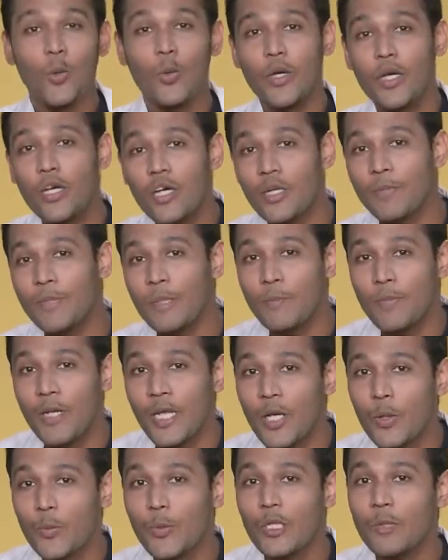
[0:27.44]
We're going to be
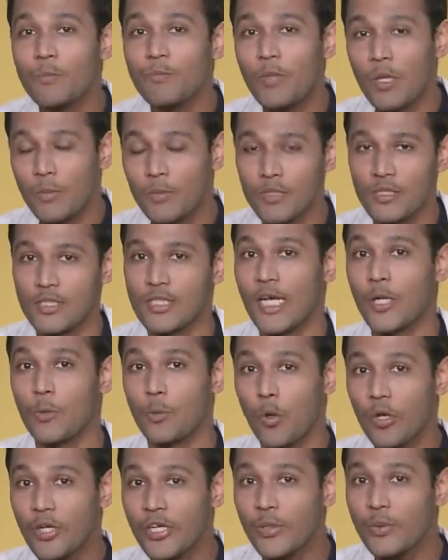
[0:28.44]
playing with bubbles.
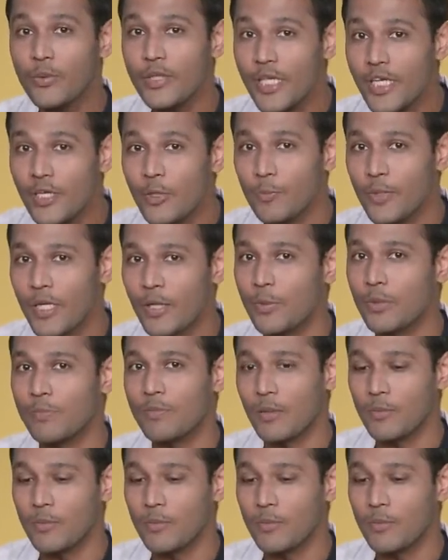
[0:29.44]
And what do you need to play with